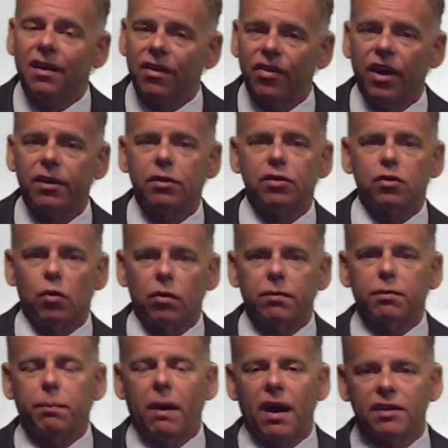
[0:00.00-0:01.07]

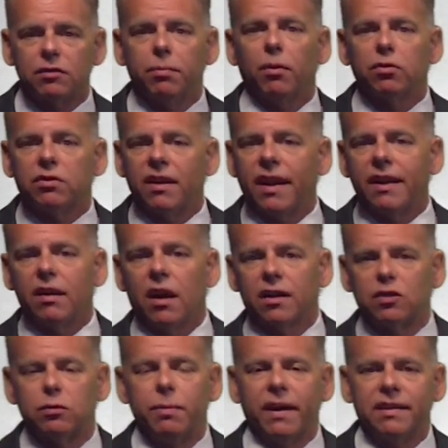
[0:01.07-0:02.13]
Thunderstorms possible today, not
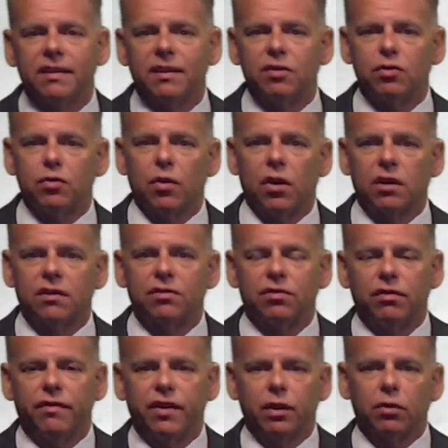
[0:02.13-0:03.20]
expecting strong to
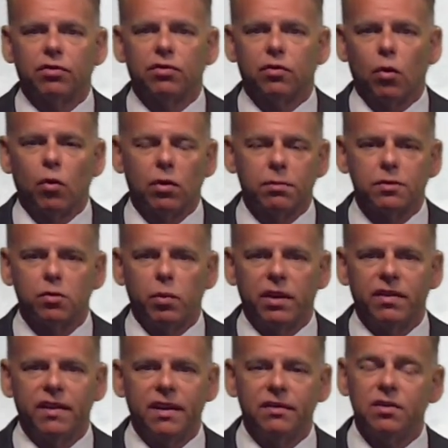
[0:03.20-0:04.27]
severe storms
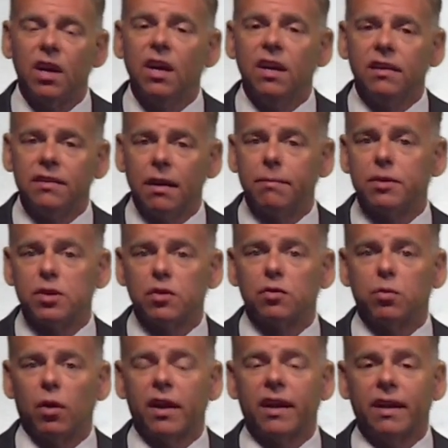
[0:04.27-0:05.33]
with these. Temperatures
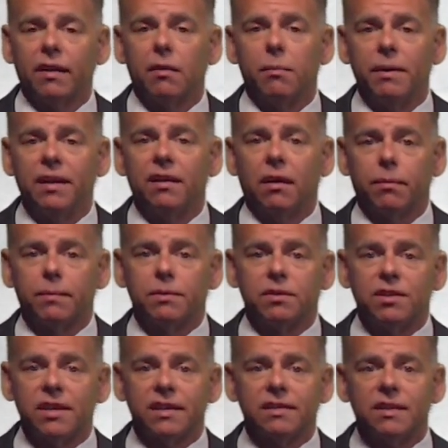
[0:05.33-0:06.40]
will get in the mid to upper
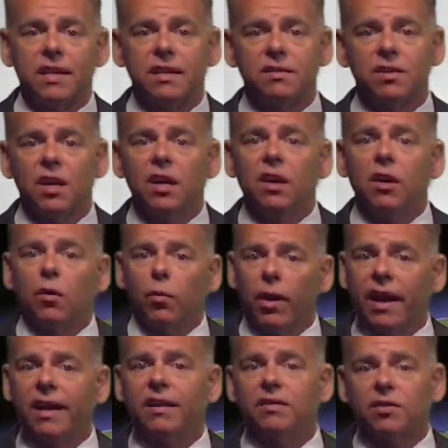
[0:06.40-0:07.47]
60s.
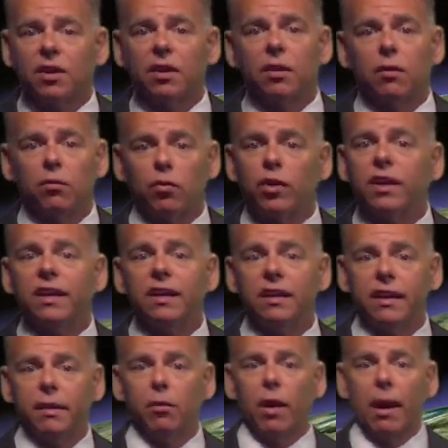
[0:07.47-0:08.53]
Rain is going to
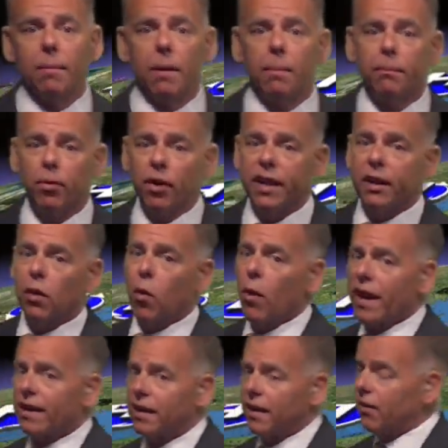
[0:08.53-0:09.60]
really wrap up pretty
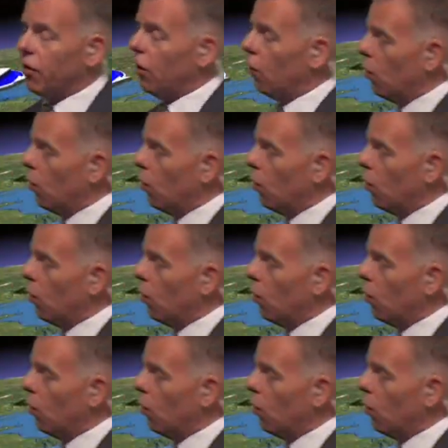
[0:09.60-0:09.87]
quickly, though.